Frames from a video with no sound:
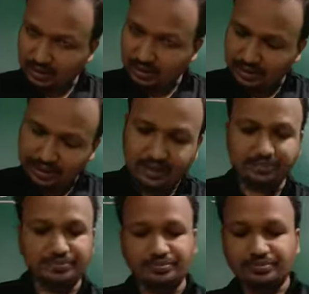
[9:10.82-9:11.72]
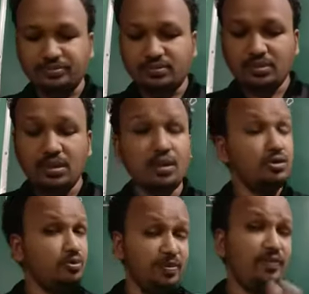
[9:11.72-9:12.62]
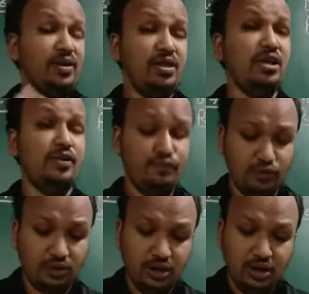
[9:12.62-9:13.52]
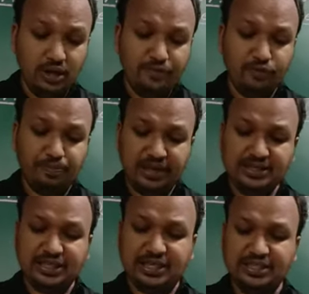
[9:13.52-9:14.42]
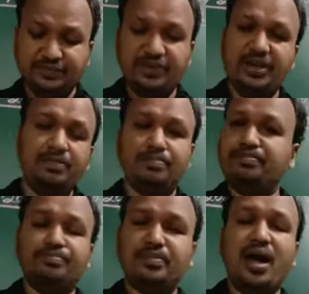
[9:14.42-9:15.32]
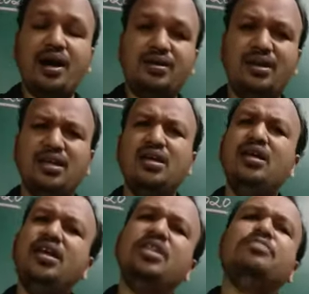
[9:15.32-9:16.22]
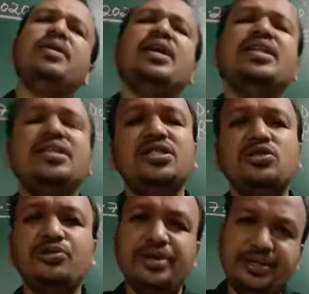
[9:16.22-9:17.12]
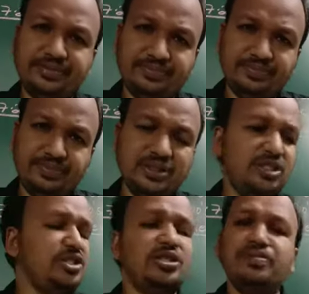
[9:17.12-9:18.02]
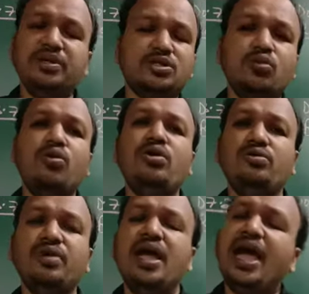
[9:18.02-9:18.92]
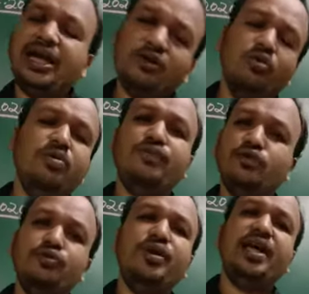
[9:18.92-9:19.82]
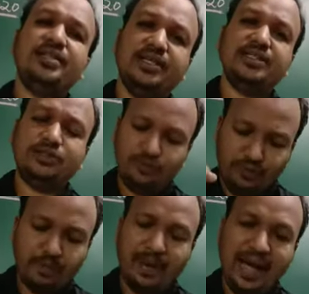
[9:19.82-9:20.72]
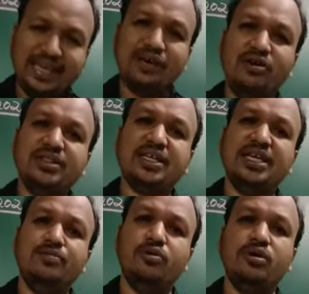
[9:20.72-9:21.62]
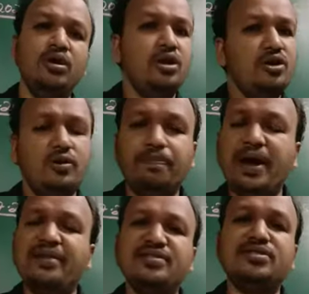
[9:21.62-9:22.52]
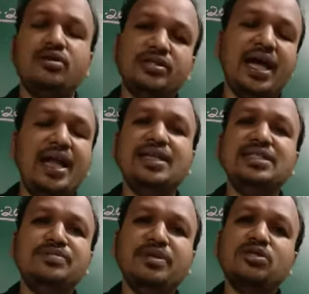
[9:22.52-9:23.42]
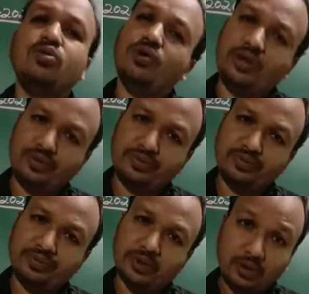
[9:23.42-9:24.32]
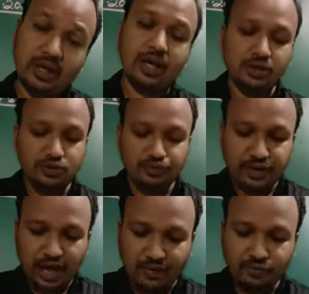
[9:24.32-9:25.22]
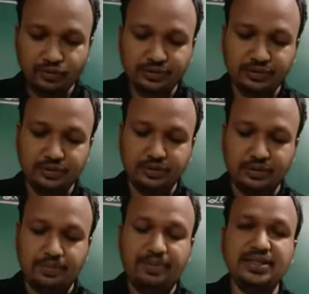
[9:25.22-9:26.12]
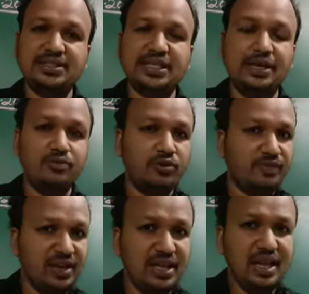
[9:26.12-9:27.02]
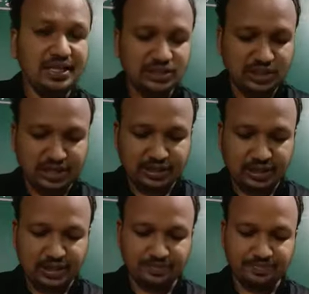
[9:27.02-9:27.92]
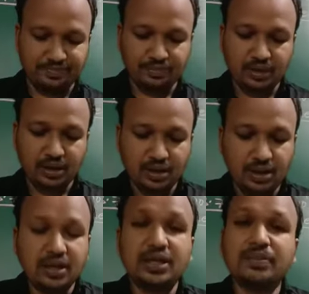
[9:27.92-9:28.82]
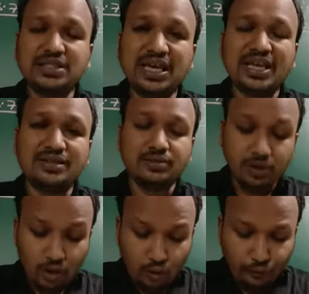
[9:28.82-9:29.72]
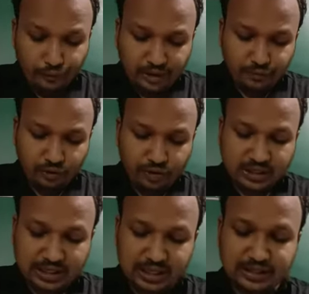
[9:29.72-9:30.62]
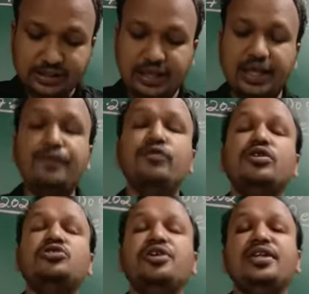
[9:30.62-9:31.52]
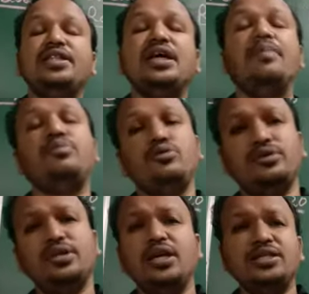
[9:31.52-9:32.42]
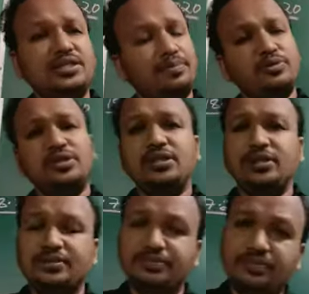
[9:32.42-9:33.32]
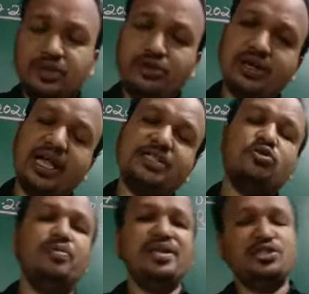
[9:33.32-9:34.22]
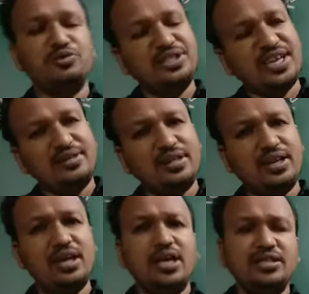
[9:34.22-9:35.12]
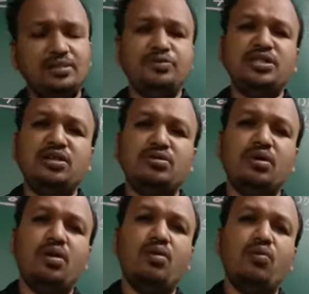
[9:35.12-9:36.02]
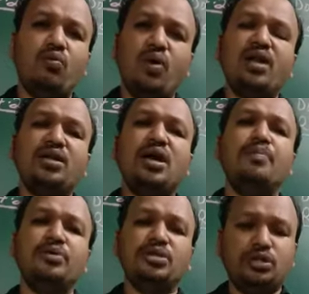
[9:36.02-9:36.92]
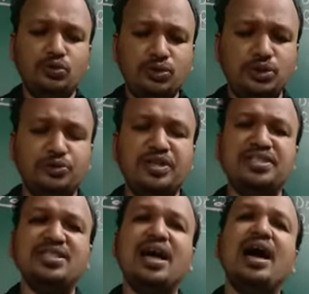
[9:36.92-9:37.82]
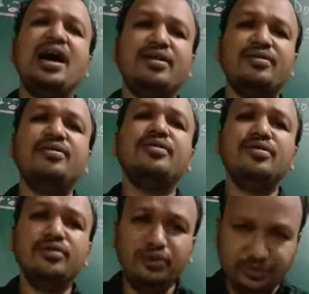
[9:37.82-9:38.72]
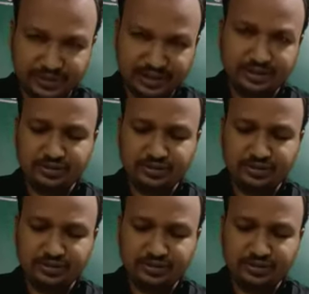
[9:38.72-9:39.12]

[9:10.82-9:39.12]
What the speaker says: Okay, so be very careful. If you press the keys very hardly, it may get destroyed. Teacher may scold you. At home, if you do like this, if you are banging on the keyboard, your parents or the elders may scold you. Okay, so we have to press the keyboard very gently. Number 10. Wait for your turn if you are sharing the computer. Suppose in your class so many students are there. Suppose in one computer two students are using.